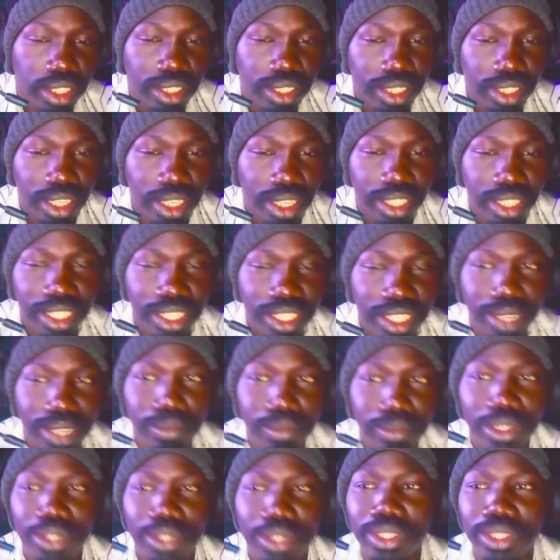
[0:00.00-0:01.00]

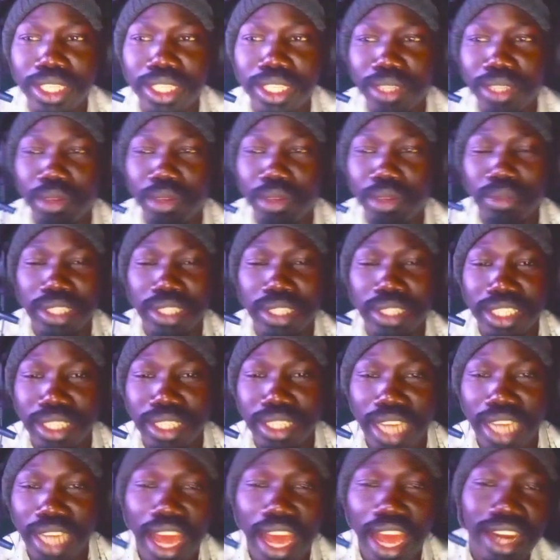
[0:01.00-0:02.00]
Be
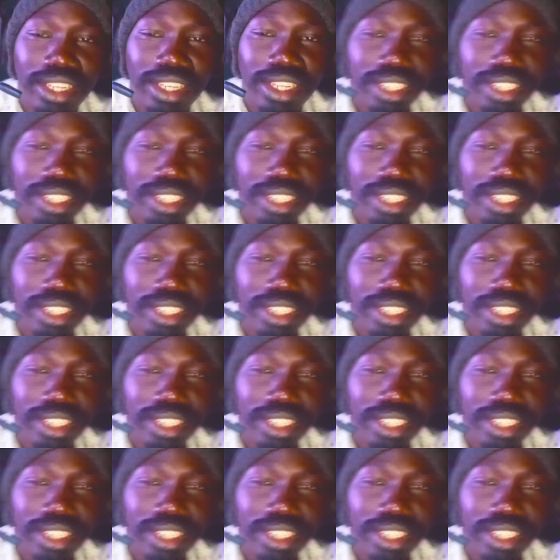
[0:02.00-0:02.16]
lar,